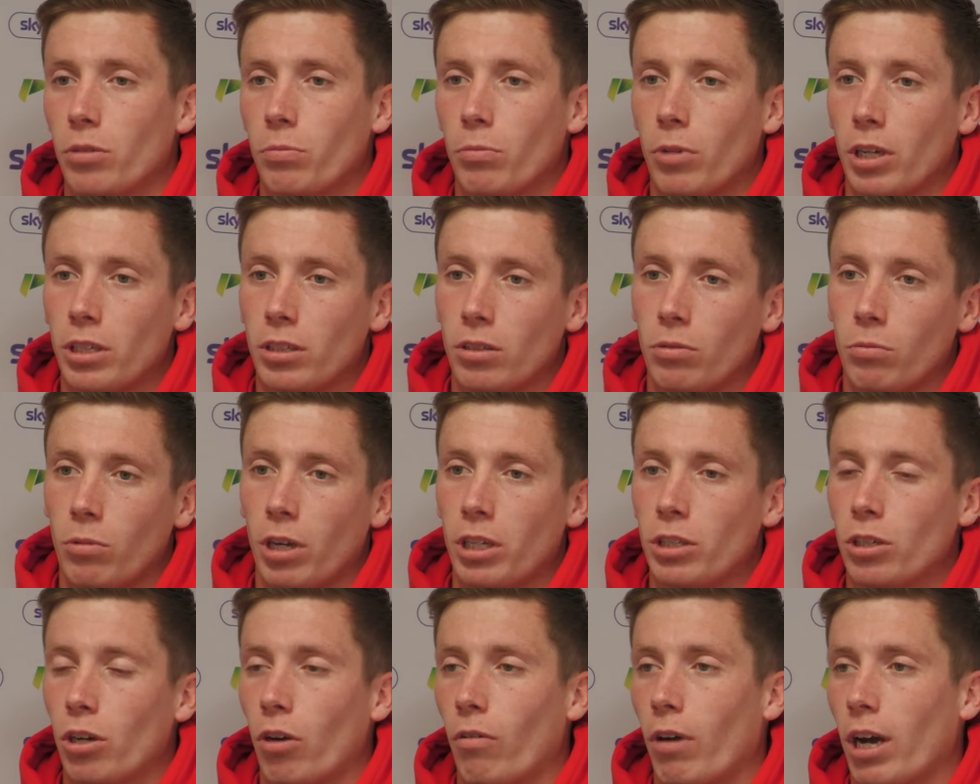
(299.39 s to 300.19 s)
and
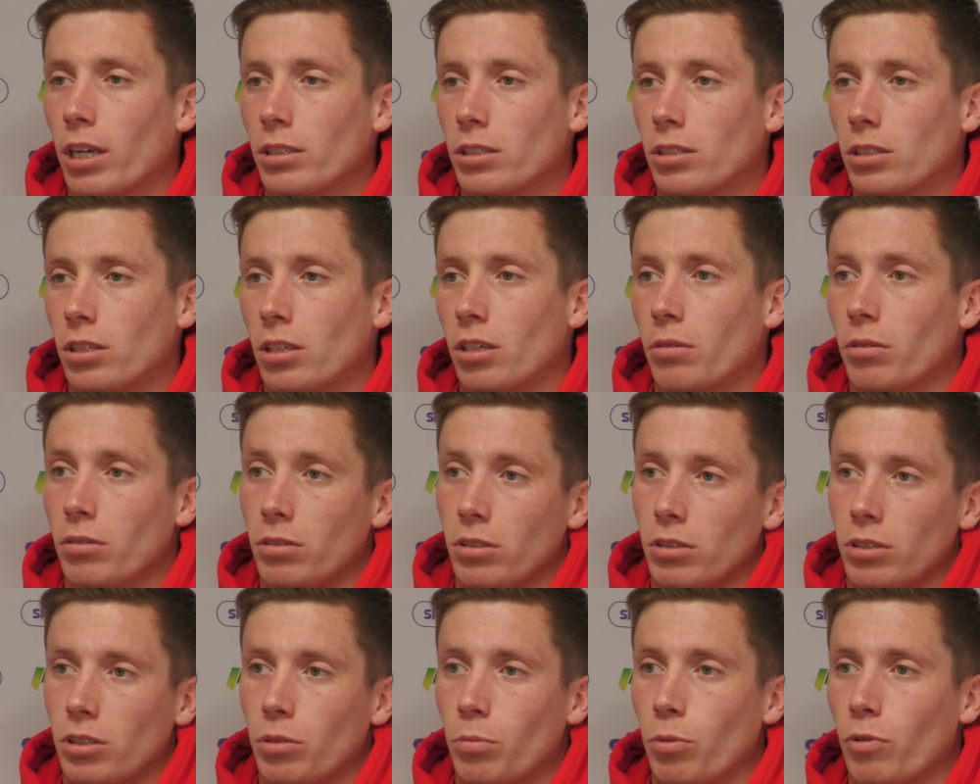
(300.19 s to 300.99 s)
when you're asked
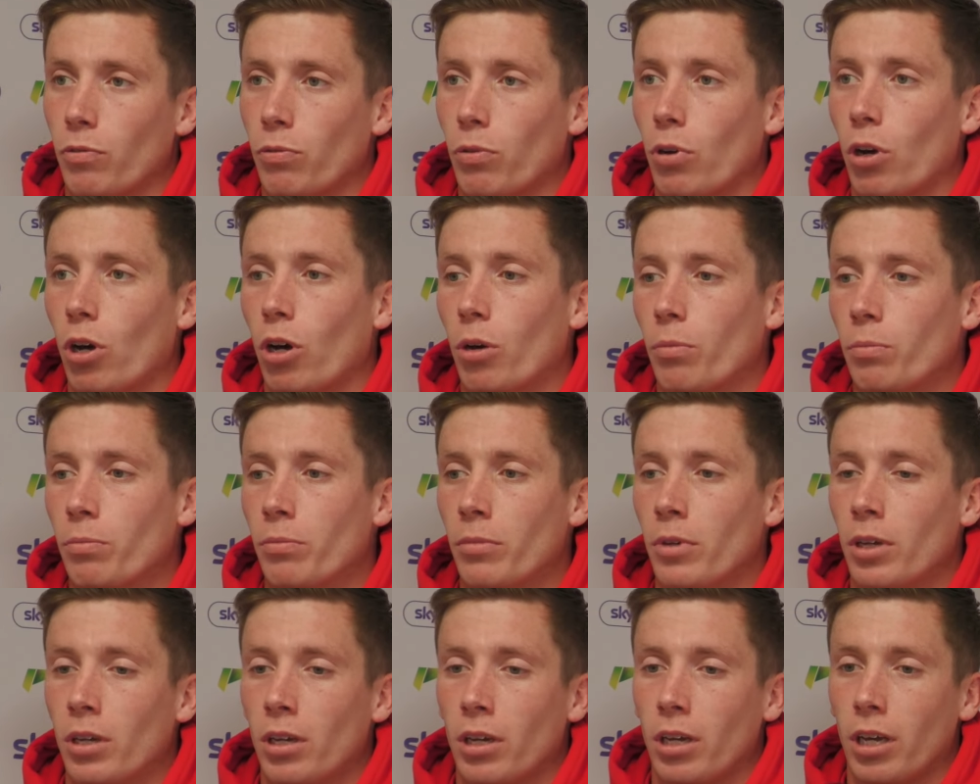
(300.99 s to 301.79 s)
to perform,
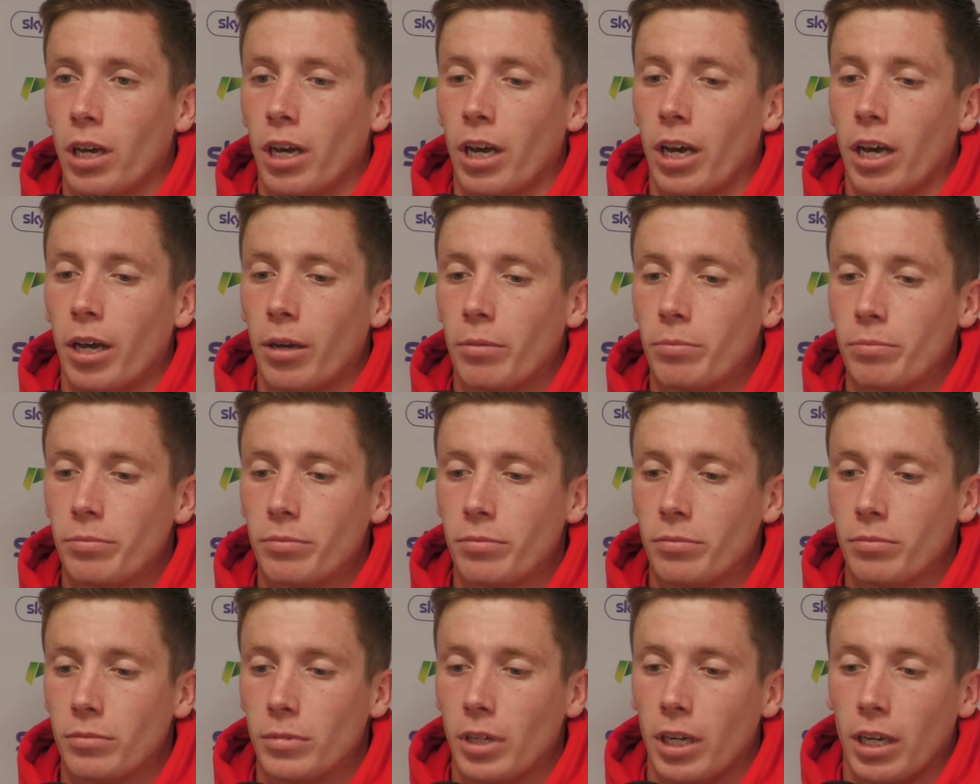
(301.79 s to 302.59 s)

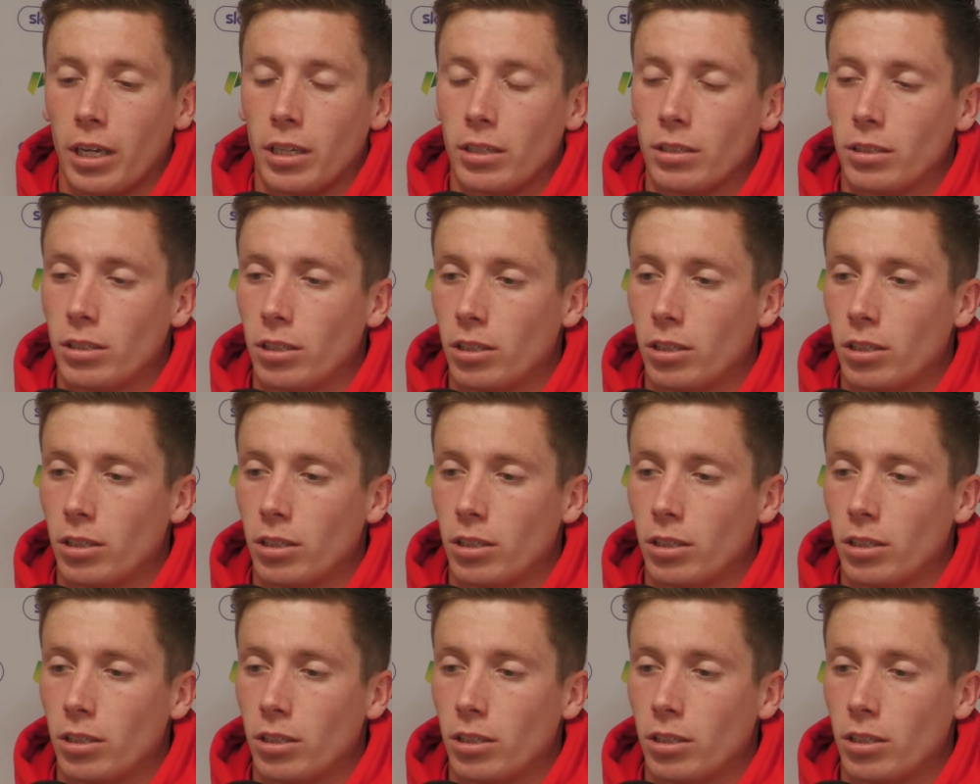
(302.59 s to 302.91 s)
you're